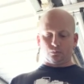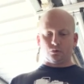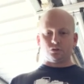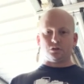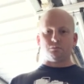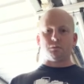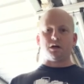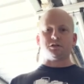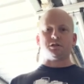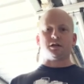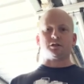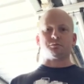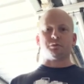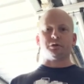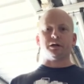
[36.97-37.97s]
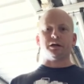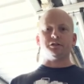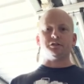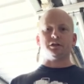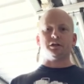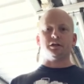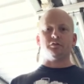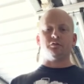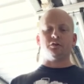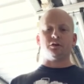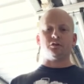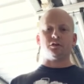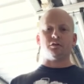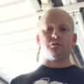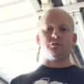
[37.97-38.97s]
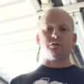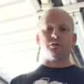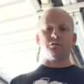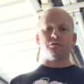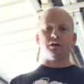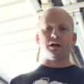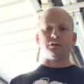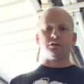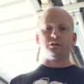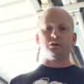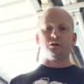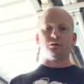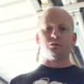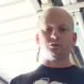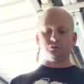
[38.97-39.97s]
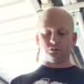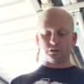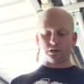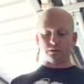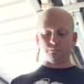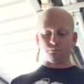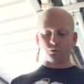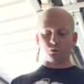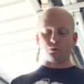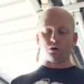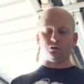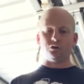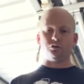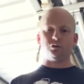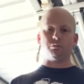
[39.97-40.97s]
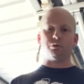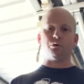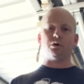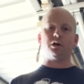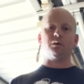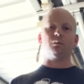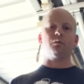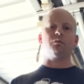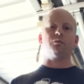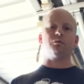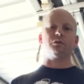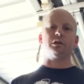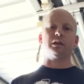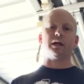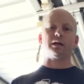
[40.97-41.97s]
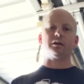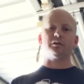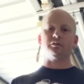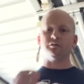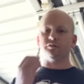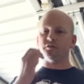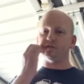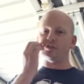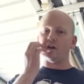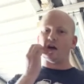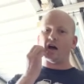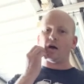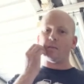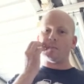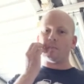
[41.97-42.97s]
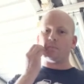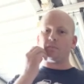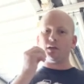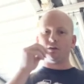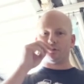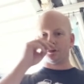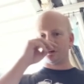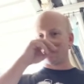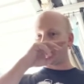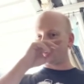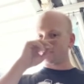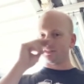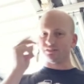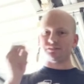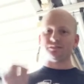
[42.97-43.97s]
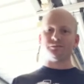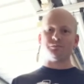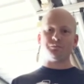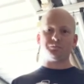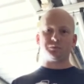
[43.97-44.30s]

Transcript: Wasn't much explanation given except for the fact that I was quite disappointed with the lack of interaction,